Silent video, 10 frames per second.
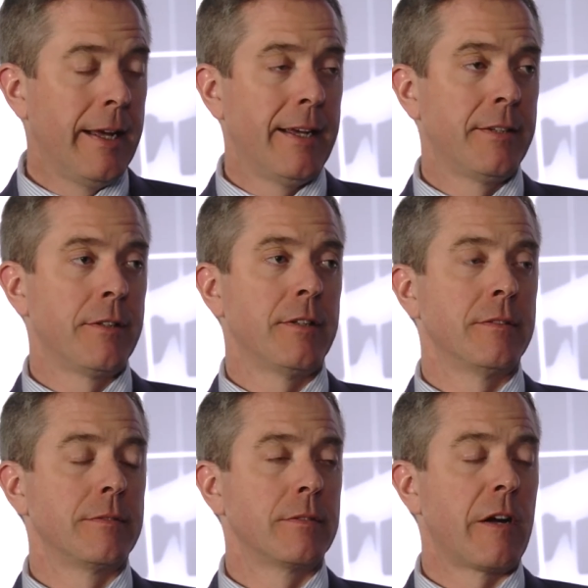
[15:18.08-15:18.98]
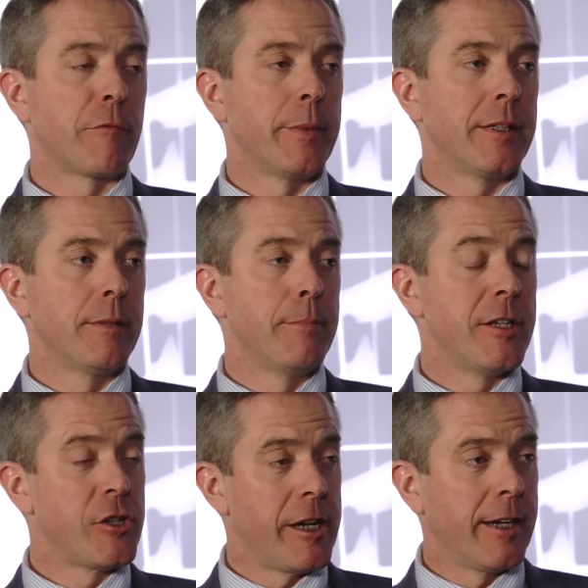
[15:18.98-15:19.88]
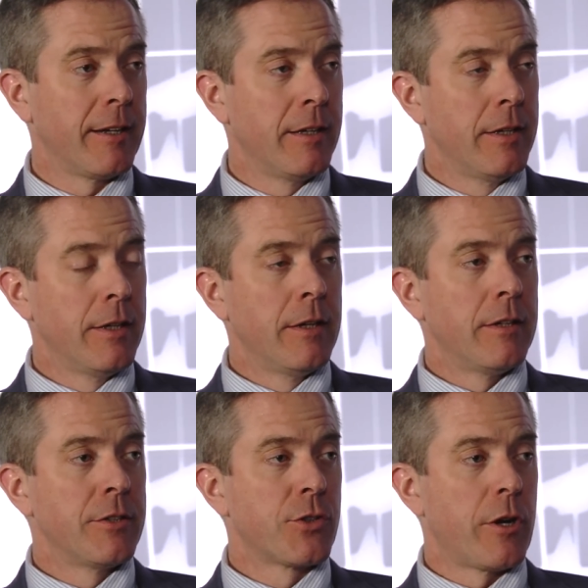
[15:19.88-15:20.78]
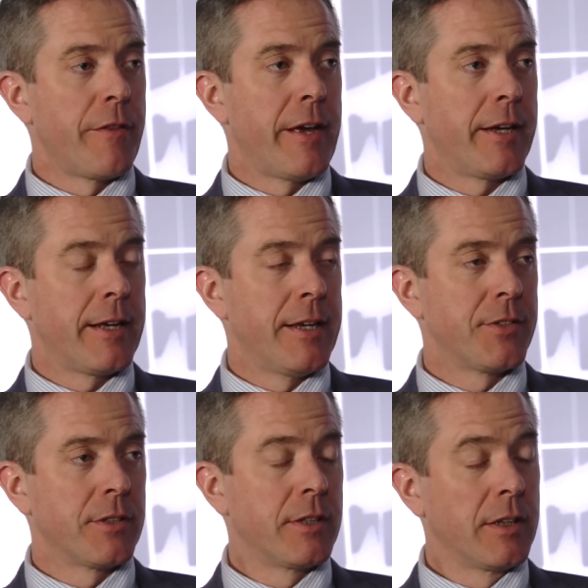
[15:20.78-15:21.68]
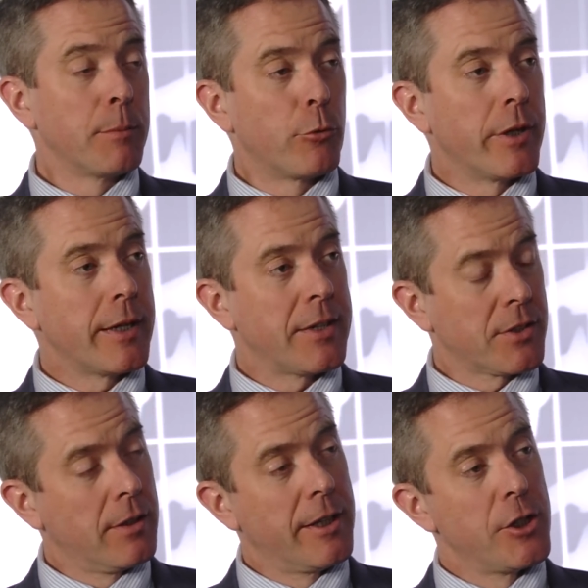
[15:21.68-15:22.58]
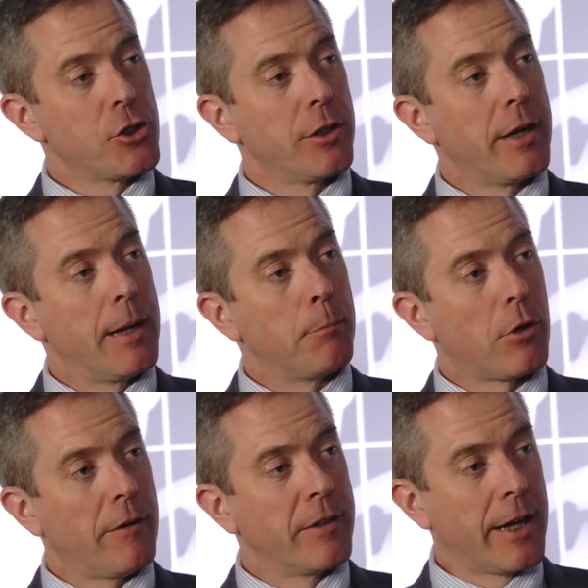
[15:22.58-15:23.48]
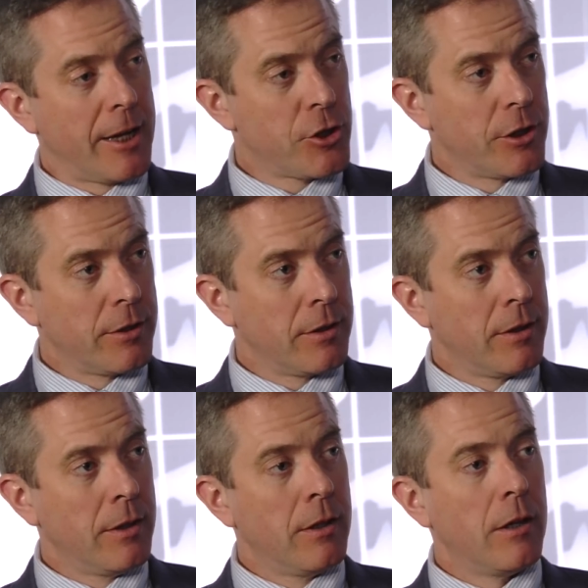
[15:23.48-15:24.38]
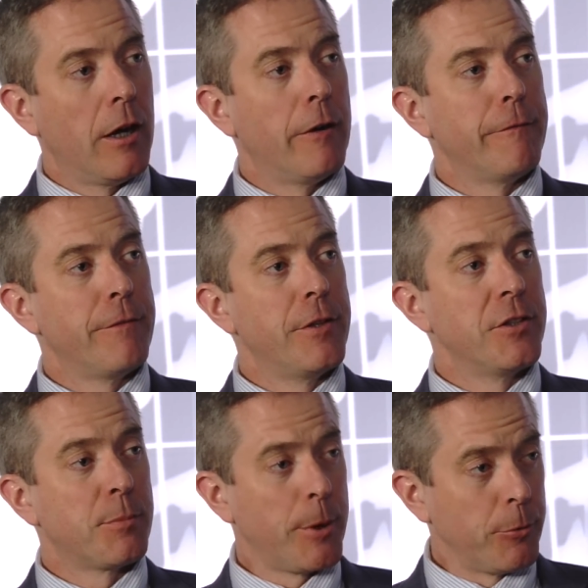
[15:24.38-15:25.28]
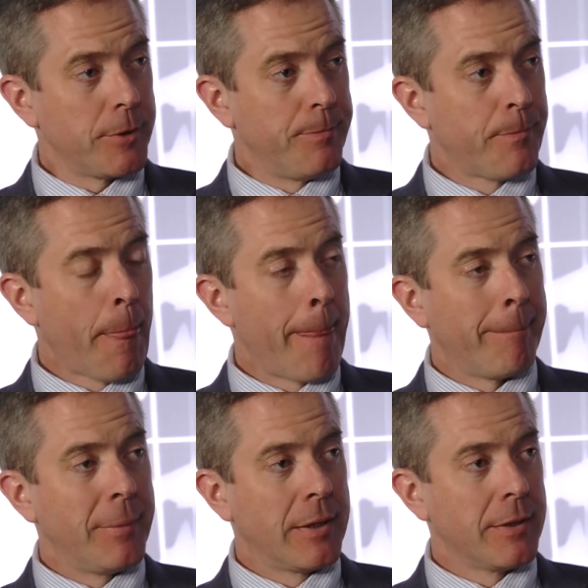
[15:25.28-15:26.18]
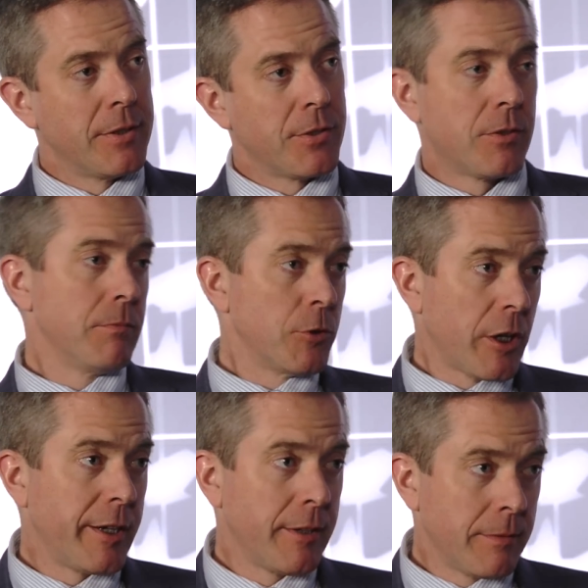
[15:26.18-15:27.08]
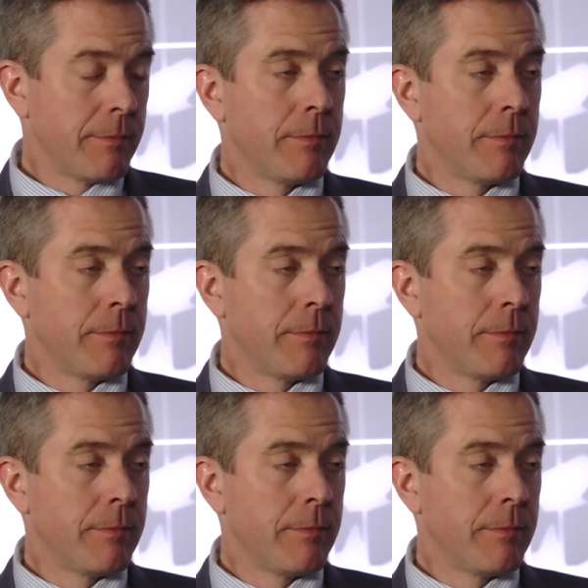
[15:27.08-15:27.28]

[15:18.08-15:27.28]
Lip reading: And the government in Beijing saw that as a deliberate escalation and provocation of the dispute, right, because China